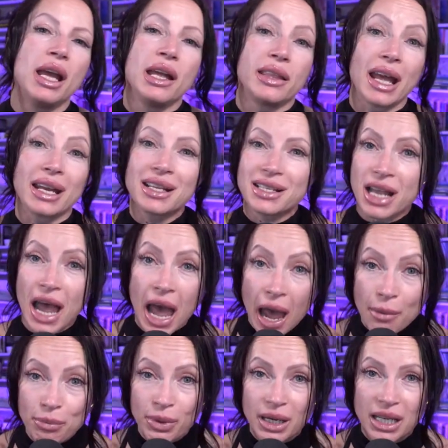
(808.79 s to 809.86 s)
that is
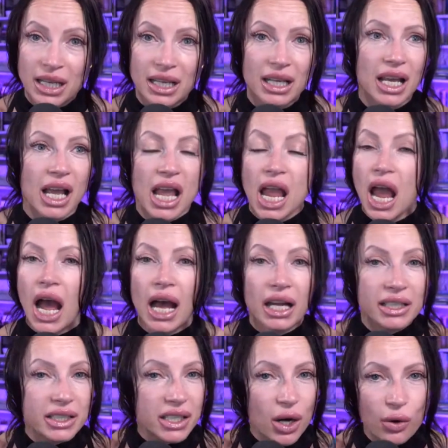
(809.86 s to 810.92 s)
happening
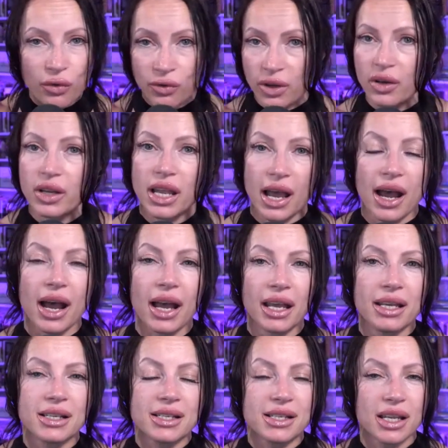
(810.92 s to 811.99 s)
under our very eyes.